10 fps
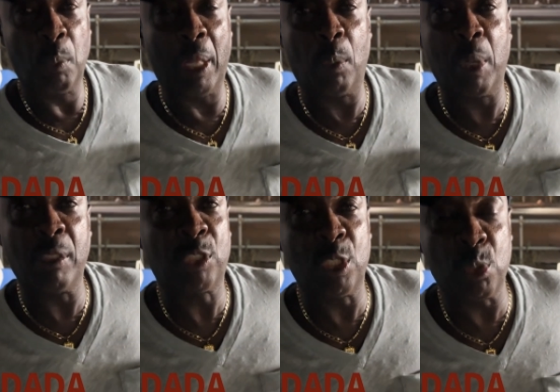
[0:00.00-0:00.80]
Well, we're
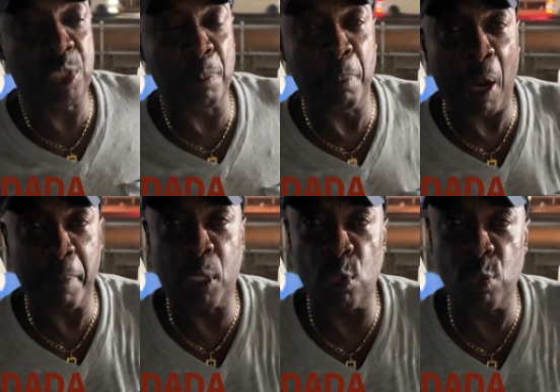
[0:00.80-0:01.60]
introducing
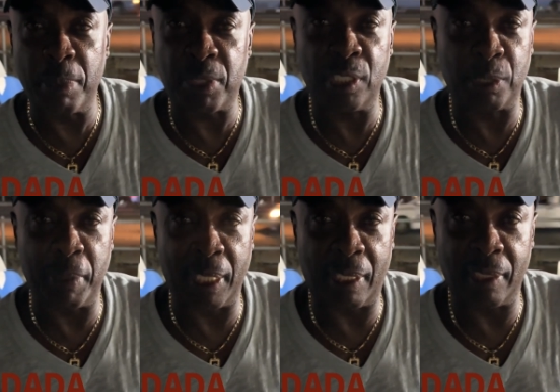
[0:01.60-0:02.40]
barbecue ribs to
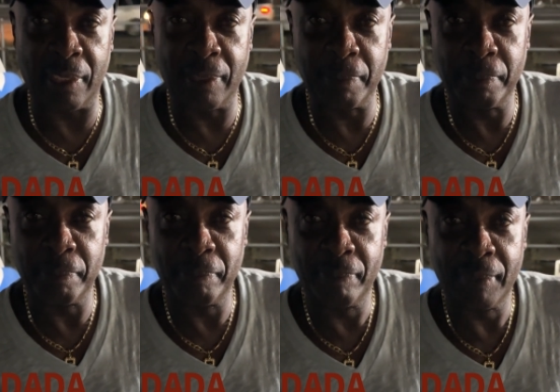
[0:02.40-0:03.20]
Jamaica.
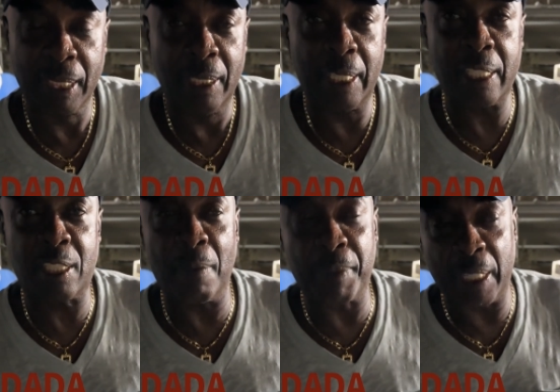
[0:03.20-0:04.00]
That's
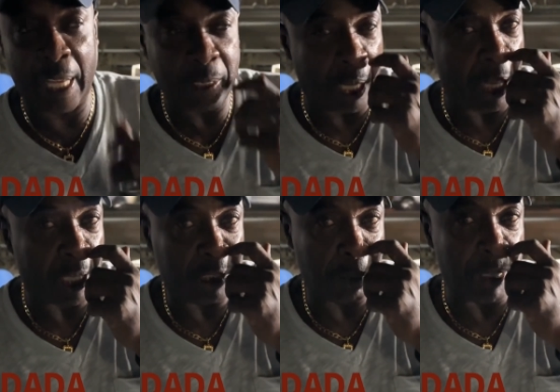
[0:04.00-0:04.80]
something that a
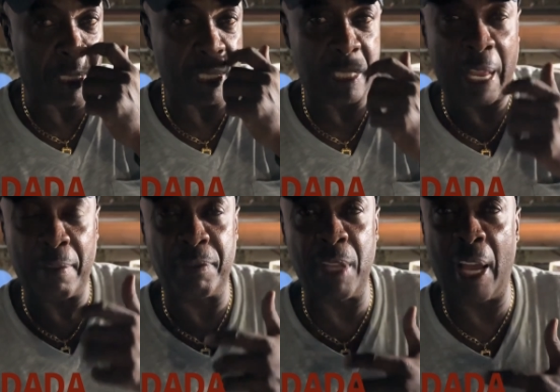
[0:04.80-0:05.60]
lot of Jamaicans
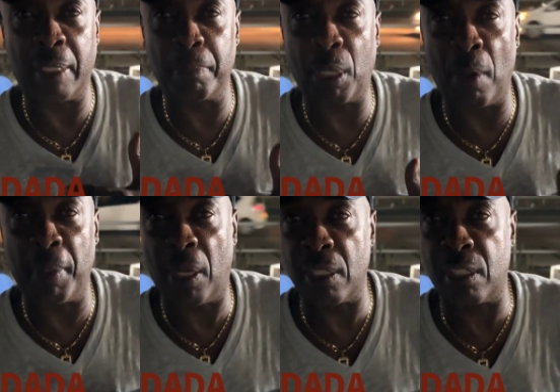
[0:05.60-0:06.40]
have not become
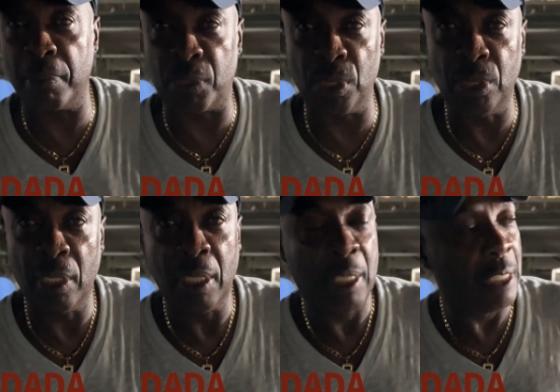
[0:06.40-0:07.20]
accustomed to.
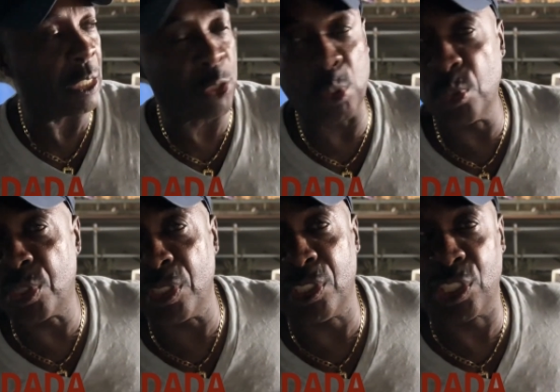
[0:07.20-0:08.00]
They're so
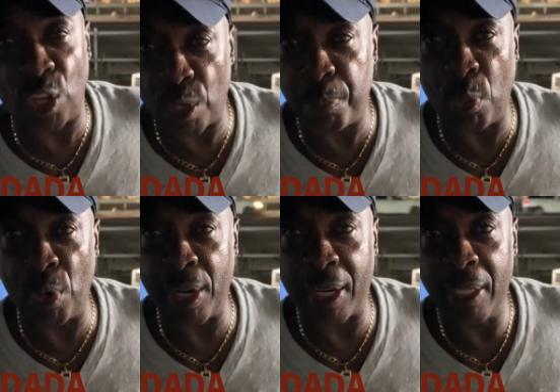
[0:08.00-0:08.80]
used to jerk
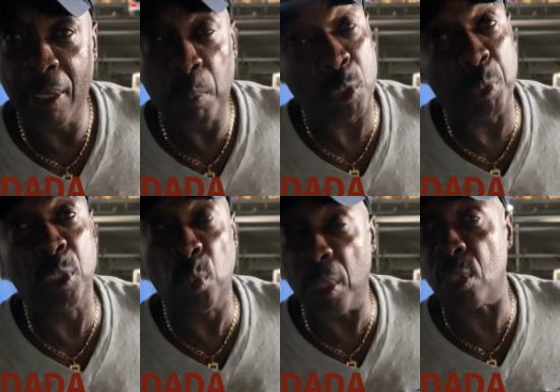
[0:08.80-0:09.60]
pork, which we
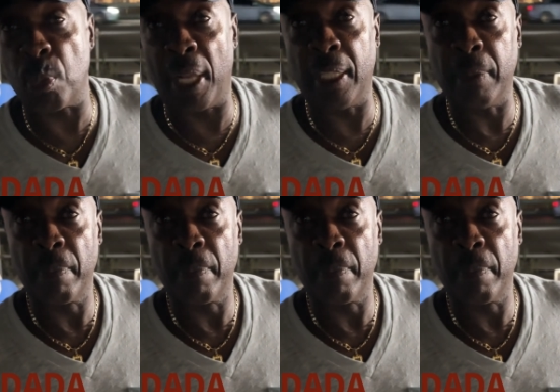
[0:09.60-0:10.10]
do as well.